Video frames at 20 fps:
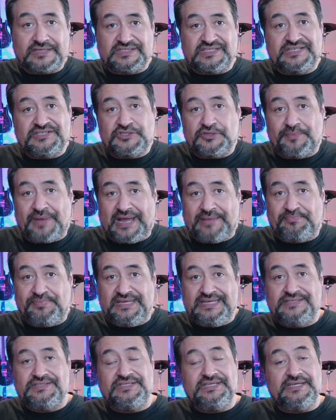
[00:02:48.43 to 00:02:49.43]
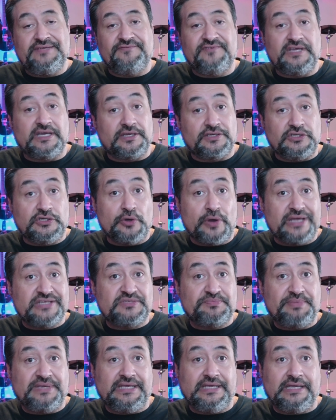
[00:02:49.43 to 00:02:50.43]
into my PC via
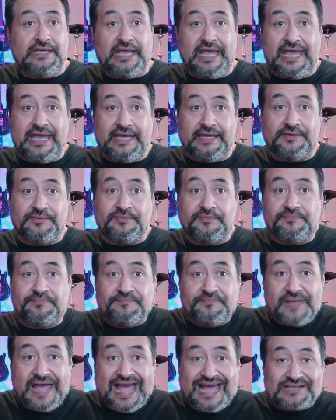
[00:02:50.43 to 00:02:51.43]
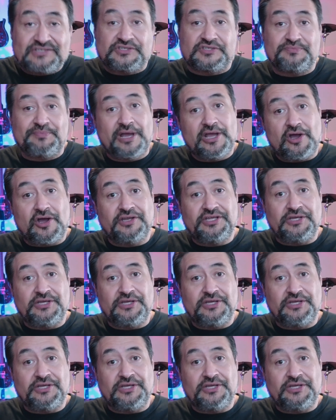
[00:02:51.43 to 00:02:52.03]
USB and acts as my audio